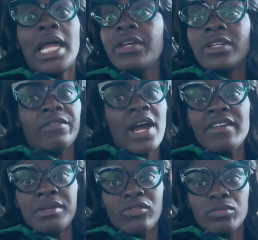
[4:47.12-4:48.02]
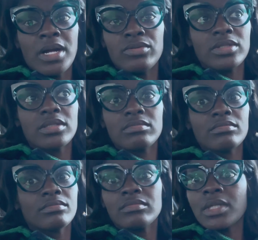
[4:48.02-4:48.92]
live in a 5-bedroom house.
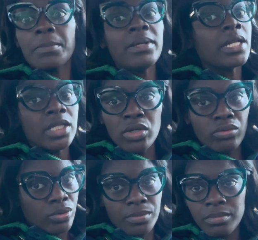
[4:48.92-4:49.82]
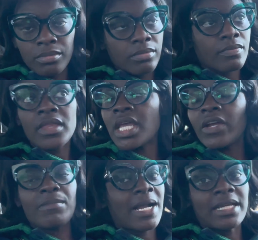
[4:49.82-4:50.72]
Plenty of room.
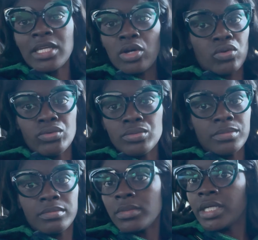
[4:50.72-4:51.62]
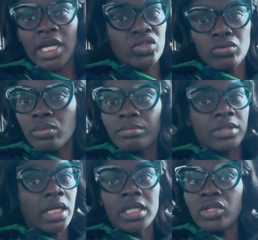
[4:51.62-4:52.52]
Everybody got their own room. Guest room,
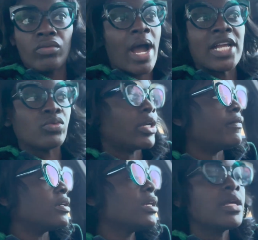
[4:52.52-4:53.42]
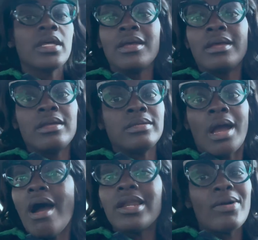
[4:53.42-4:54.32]
den, garage, whatever.
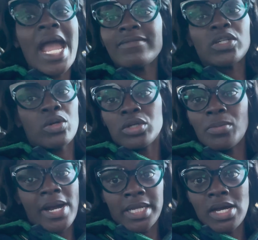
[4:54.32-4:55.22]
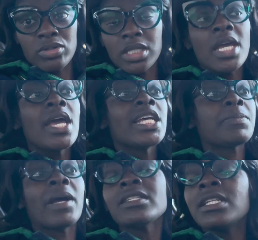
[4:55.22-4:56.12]
Y'all don't have to go to nobody's house.
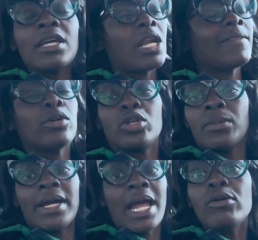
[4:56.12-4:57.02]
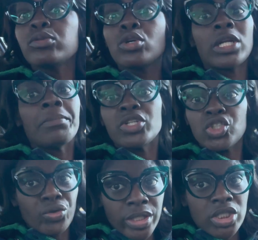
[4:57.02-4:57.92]
Especially y'all don't have to go to nobody's house who's going to
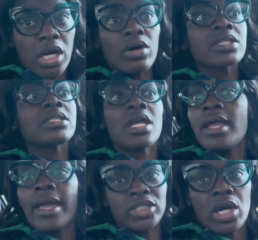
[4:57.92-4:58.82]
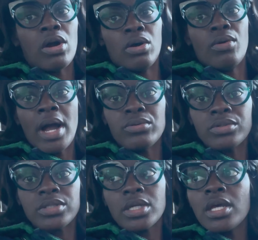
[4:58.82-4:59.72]
mistreat y'all. Stay at your own
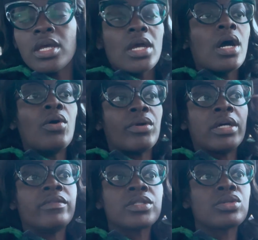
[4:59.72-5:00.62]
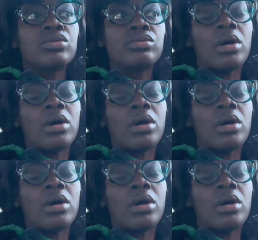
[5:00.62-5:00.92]
house. or whatever. So